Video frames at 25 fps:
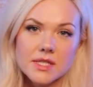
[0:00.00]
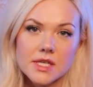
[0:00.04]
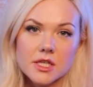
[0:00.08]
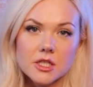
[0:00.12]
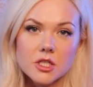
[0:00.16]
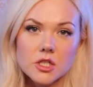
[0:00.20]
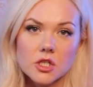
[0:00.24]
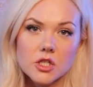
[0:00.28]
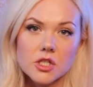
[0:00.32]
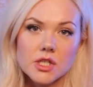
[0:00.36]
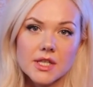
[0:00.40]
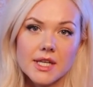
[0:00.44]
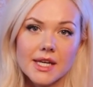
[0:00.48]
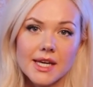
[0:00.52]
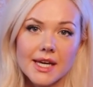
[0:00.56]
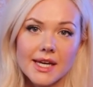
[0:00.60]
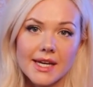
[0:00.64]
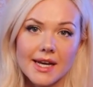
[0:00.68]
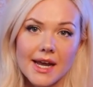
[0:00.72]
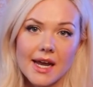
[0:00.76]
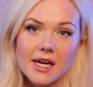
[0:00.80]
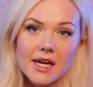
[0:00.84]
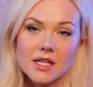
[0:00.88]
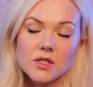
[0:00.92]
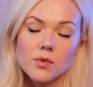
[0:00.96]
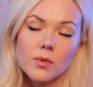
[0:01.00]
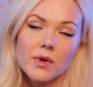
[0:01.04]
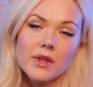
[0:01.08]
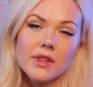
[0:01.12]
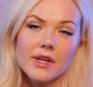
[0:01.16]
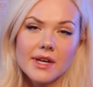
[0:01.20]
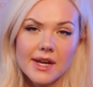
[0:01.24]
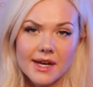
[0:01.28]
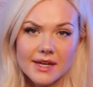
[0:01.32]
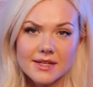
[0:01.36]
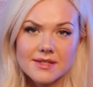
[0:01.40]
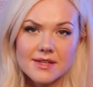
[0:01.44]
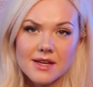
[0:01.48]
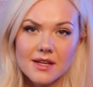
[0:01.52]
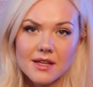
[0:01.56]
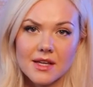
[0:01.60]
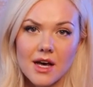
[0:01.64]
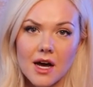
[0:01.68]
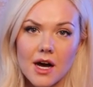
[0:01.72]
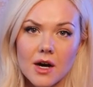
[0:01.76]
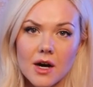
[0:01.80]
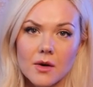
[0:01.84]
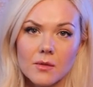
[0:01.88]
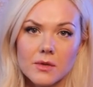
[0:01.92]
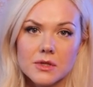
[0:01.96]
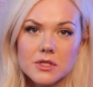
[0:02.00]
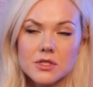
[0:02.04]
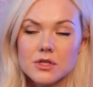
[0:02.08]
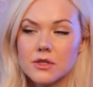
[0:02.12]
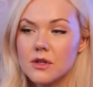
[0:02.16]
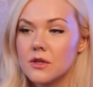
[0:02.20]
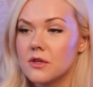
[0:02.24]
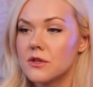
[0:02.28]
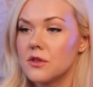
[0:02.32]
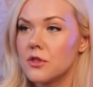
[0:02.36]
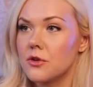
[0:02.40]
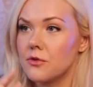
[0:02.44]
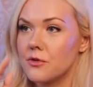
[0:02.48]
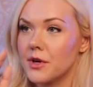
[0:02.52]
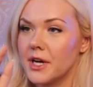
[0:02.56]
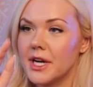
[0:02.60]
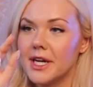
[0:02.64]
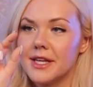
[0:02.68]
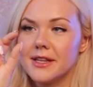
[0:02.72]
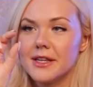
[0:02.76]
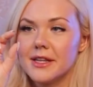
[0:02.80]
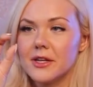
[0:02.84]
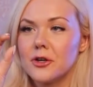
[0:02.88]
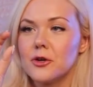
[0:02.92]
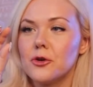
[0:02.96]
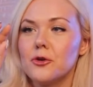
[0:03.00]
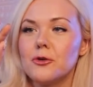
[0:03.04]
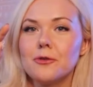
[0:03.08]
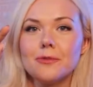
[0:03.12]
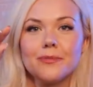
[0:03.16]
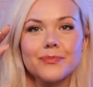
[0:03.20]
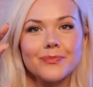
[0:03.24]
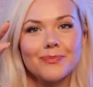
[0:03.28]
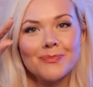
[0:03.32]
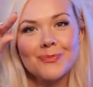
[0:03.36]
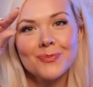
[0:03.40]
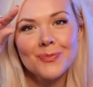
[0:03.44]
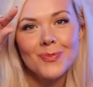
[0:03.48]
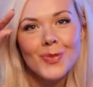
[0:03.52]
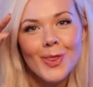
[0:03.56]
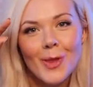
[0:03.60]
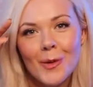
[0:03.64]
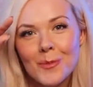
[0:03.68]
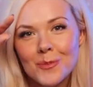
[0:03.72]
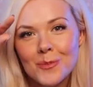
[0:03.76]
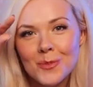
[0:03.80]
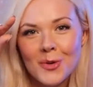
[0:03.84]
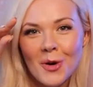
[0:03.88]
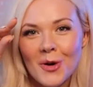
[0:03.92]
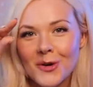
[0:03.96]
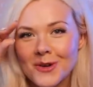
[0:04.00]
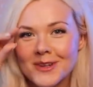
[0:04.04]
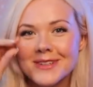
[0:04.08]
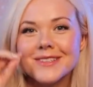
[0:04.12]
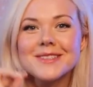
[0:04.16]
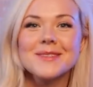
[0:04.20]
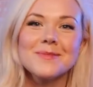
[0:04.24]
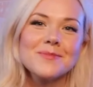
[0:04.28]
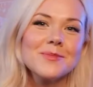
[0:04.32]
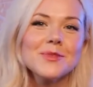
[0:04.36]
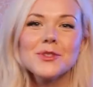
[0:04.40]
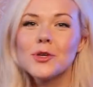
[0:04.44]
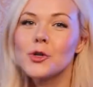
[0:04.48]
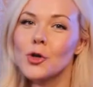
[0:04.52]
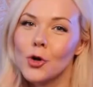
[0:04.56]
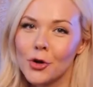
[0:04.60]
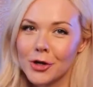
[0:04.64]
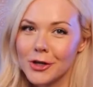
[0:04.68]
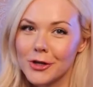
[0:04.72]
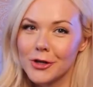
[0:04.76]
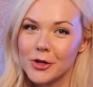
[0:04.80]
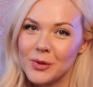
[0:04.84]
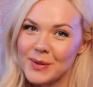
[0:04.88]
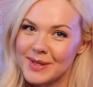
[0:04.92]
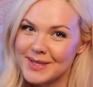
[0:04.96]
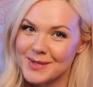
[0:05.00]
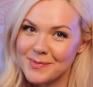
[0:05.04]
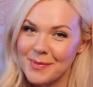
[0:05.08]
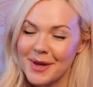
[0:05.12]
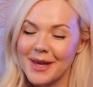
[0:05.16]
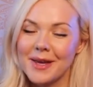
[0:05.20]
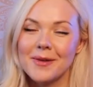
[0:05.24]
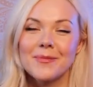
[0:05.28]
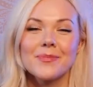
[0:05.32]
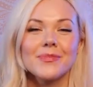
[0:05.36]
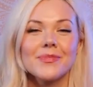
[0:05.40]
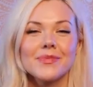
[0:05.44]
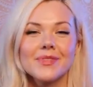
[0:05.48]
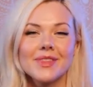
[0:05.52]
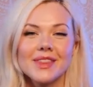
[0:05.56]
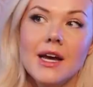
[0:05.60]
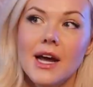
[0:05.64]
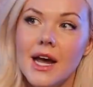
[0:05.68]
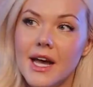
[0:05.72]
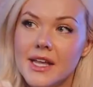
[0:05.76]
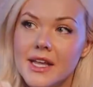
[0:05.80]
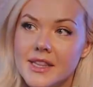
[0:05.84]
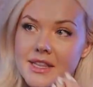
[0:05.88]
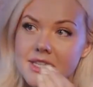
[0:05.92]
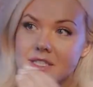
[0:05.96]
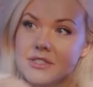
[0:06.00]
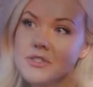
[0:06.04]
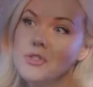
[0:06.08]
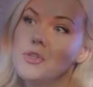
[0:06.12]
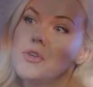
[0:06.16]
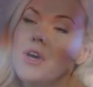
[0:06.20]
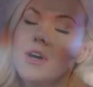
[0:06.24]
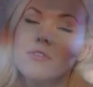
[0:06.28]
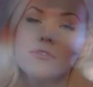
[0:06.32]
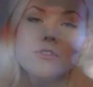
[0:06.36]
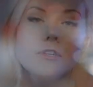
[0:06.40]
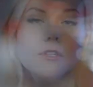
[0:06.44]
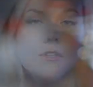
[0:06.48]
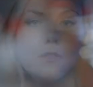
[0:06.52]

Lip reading: that usually connect with an XLR, which are the 3 little prongs, so not a USB. And this you have to